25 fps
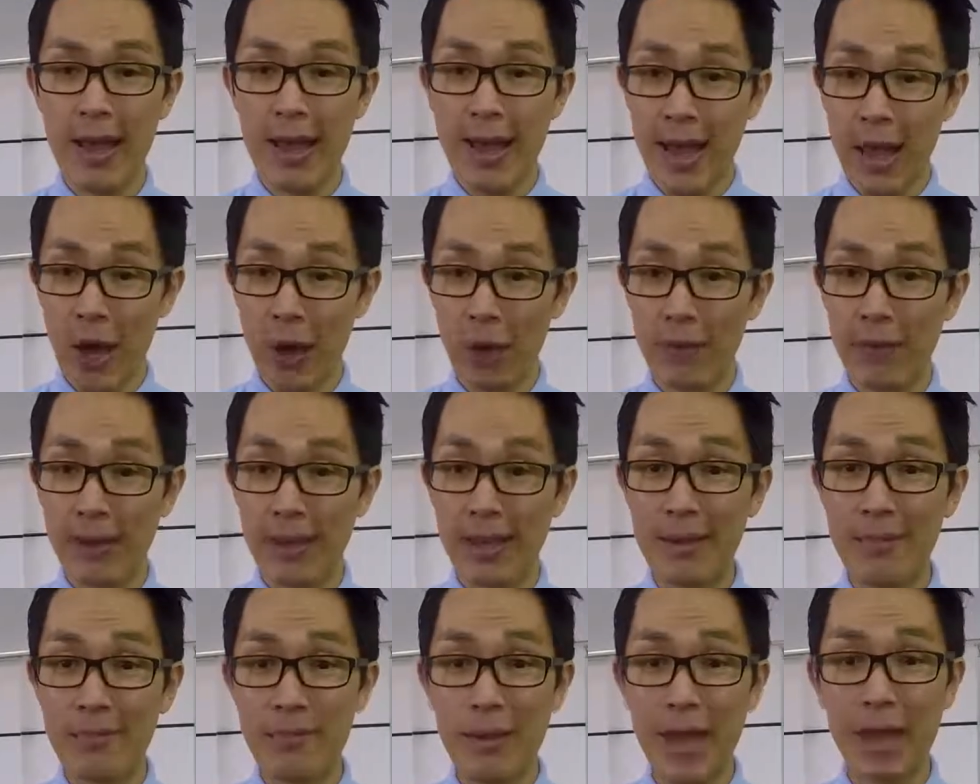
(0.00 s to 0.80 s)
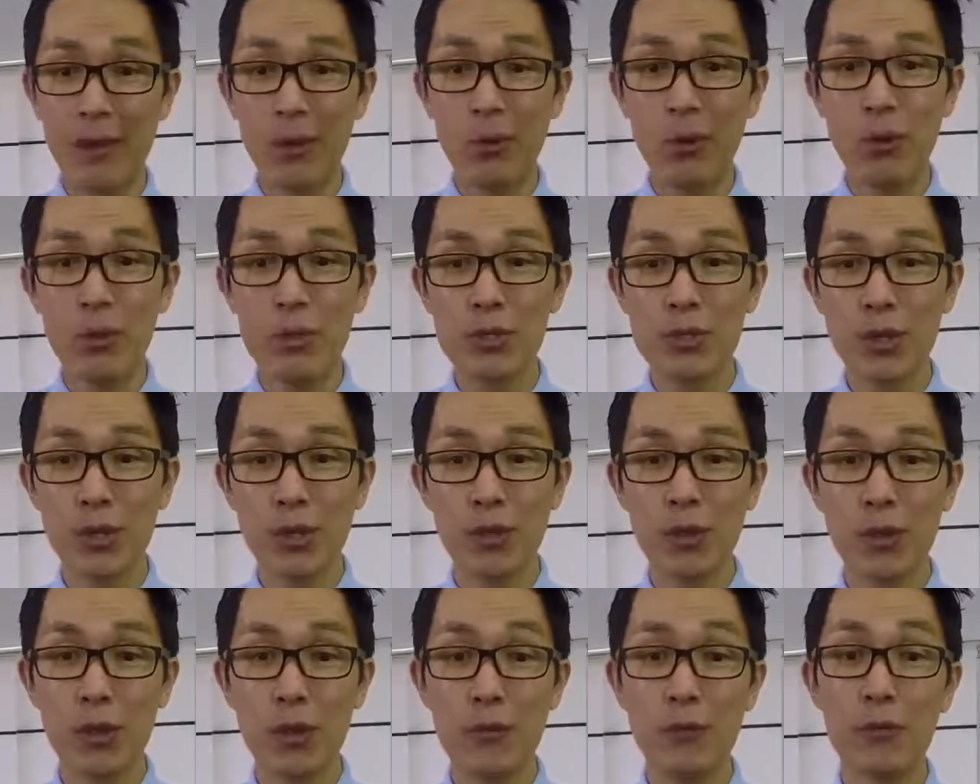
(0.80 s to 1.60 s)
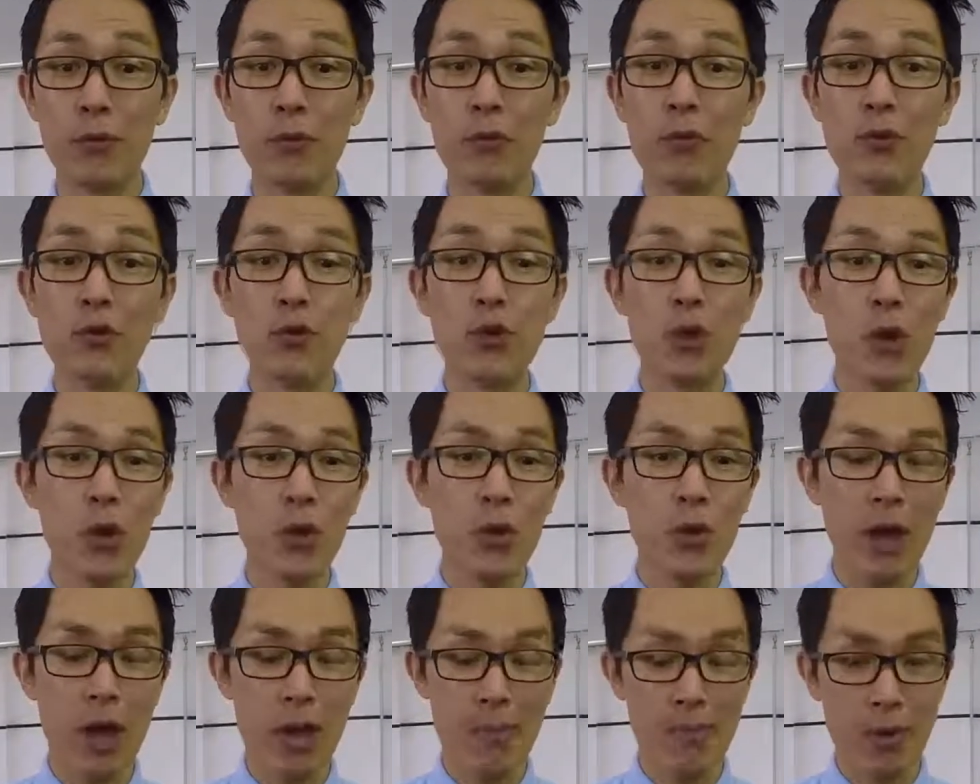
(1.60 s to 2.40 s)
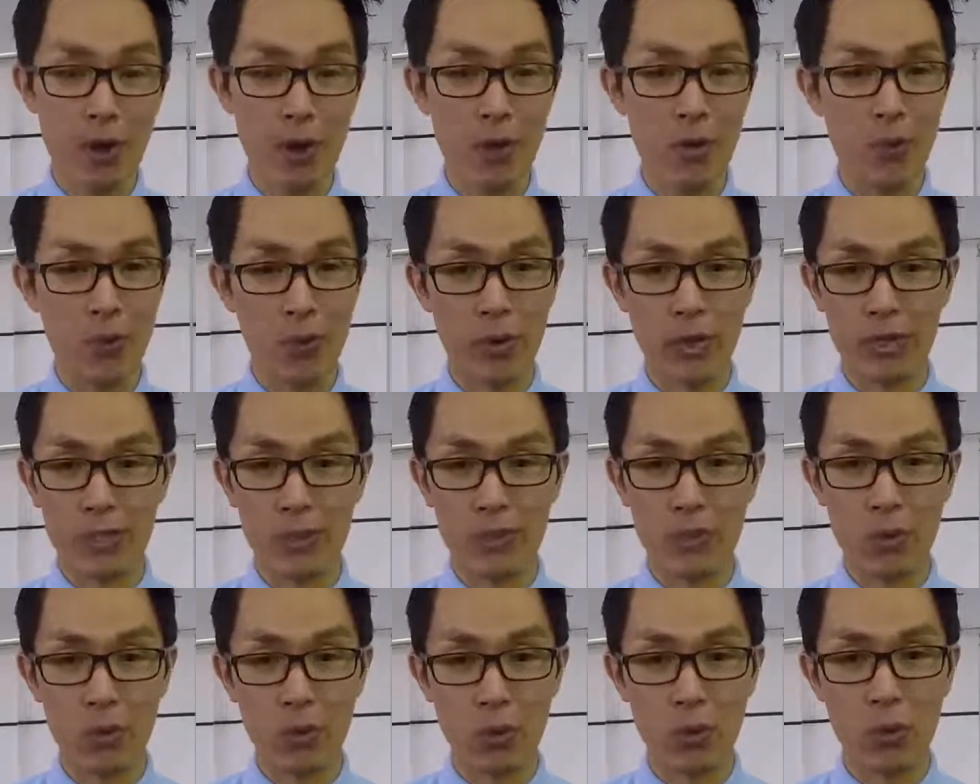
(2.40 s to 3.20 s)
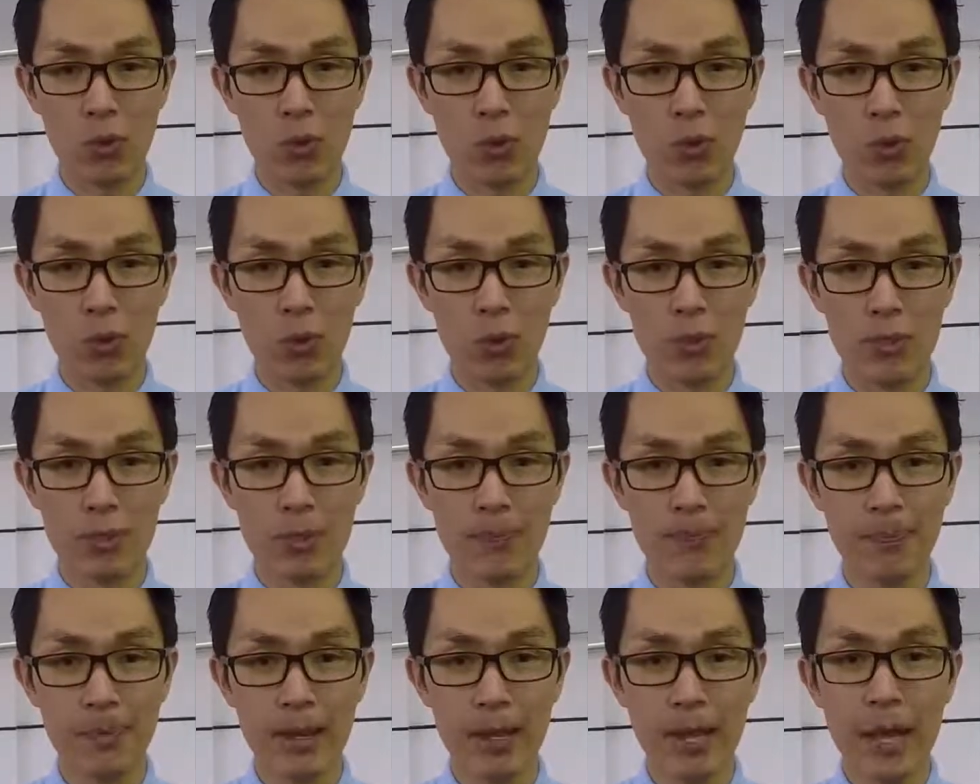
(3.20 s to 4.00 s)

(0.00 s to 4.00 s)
However, it may also occur for no apparent reason or cause.